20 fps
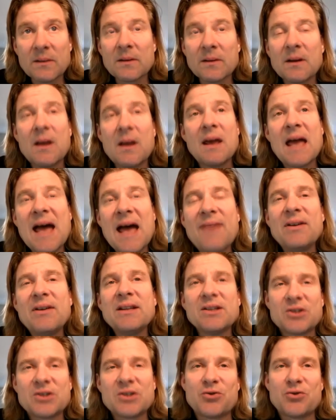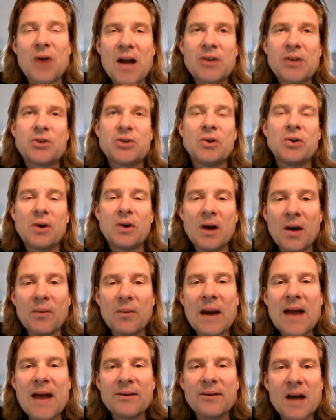having the structure
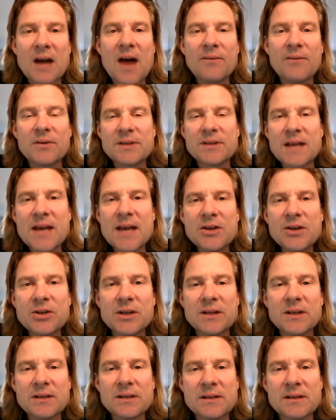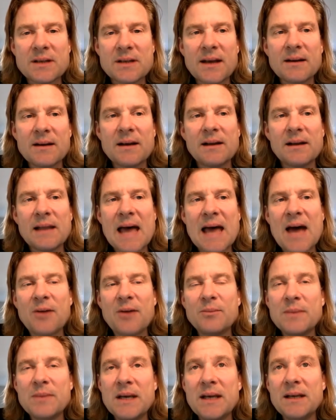around conversations that allowed
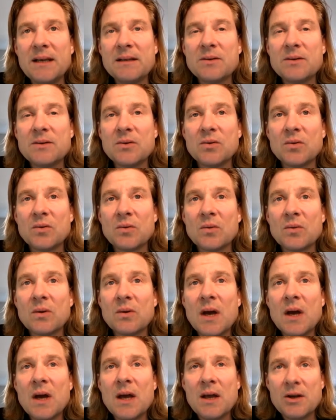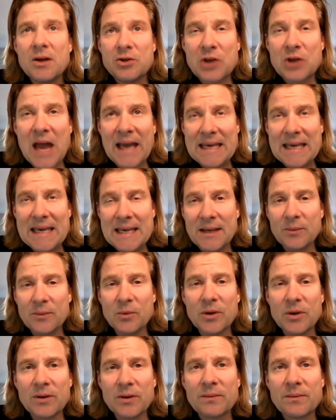me to check in
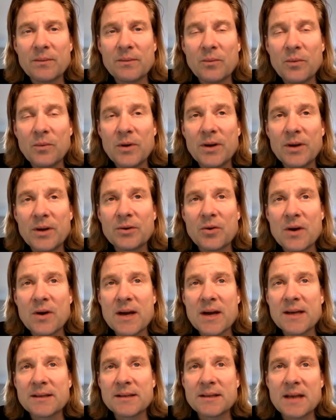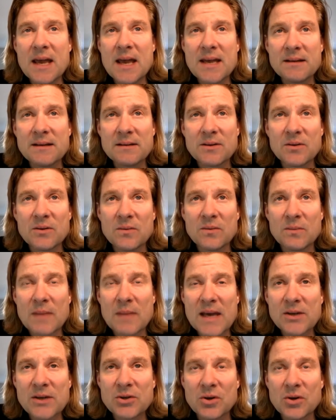with Chris and to
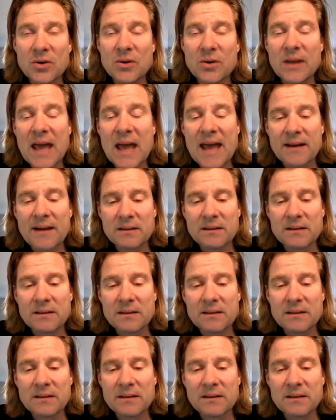make sure that